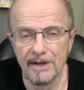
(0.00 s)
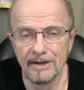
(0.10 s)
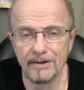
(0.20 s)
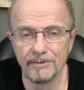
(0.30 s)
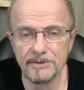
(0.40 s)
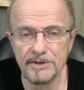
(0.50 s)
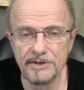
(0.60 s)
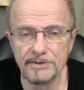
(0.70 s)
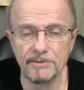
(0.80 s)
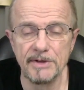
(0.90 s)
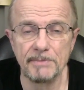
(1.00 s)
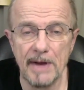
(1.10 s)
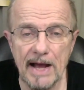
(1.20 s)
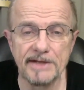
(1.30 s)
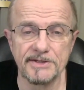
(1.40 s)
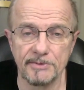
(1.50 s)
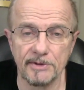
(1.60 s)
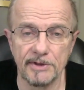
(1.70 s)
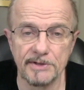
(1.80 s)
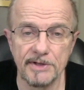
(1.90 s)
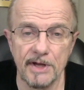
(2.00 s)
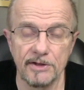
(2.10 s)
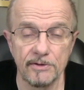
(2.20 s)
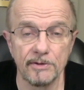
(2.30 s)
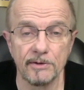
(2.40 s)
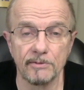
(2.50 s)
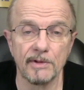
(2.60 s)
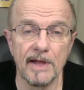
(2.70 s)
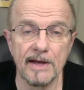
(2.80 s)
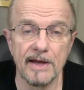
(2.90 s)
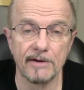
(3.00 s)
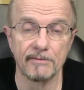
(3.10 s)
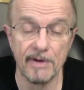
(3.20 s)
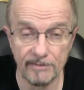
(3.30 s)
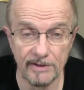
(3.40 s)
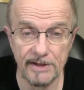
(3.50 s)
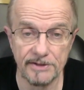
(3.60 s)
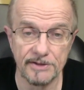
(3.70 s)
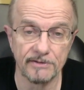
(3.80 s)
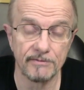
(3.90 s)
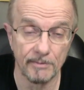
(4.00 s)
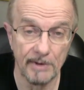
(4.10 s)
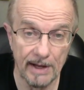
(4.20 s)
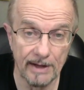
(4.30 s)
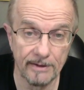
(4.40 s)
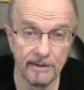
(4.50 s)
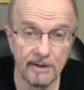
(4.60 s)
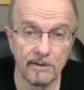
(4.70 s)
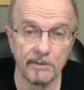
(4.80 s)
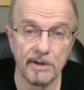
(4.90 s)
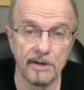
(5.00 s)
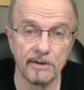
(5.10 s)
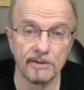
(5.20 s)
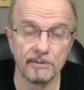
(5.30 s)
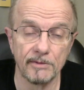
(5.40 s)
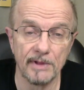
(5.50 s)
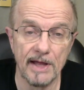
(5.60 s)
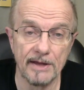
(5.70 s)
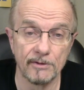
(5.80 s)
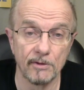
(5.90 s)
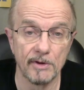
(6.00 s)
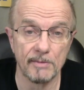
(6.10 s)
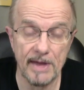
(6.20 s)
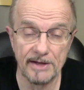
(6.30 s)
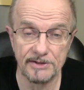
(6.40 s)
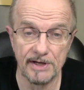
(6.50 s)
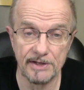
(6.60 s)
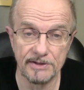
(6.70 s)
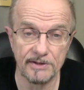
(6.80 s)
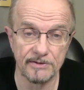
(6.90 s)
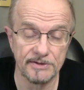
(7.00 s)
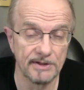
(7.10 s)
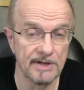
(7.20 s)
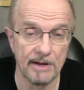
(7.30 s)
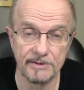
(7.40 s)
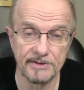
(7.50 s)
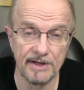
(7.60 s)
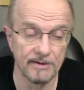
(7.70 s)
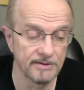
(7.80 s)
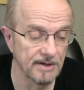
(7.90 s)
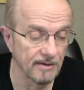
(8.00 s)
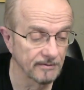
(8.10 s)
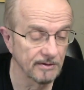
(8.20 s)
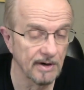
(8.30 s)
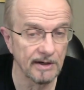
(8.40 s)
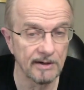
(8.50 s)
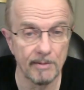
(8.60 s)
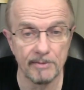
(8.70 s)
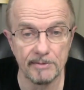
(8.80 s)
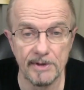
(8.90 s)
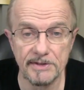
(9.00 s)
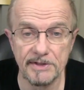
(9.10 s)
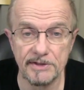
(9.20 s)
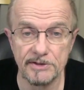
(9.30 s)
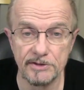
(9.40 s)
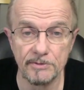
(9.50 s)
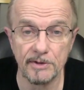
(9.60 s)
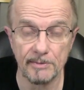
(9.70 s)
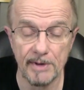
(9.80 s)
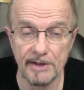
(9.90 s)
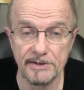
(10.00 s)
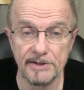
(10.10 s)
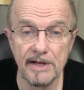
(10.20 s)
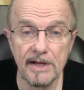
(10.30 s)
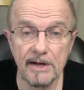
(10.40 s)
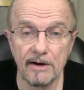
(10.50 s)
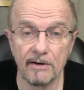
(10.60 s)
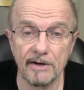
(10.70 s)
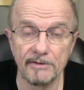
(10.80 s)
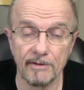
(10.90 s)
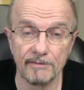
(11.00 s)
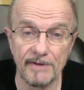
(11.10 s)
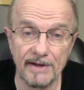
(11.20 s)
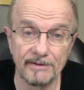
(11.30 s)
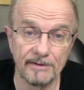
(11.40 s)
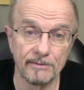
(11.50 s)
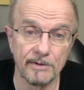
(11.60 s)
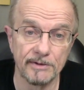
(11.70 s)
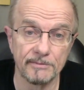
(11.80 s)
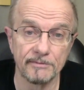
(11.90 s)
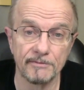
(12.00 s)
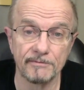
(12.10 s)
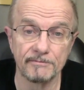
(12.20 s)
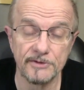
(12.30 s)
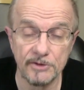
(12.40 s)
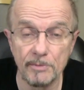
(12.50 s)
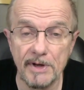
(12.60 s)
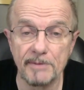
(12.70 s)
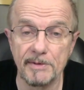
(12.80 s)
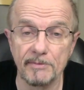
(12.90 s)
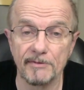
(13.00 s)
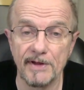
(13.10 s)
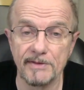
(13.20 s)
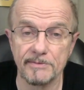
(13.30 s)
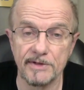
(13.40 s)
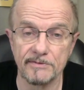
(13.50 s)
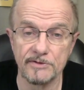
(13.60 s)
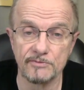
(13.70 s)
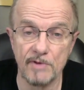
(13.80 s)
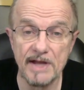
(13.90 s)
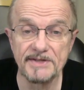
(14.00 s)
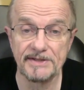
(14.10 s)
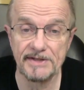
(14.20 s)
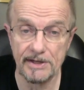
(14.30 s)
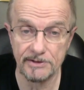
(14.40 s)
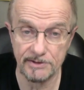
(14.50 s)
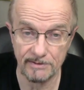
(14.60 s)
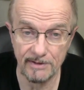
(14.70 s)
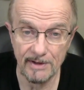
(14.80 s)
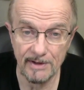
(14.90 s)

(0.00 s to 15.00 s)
you know, there's these three possibilities. You can rely on revelation from God. Okay, you can rely on your own imagination. Just dig down inside yourself and try to come up with the best things that you can imagine. All right, or finally, the one that so many people find themselves is resignation,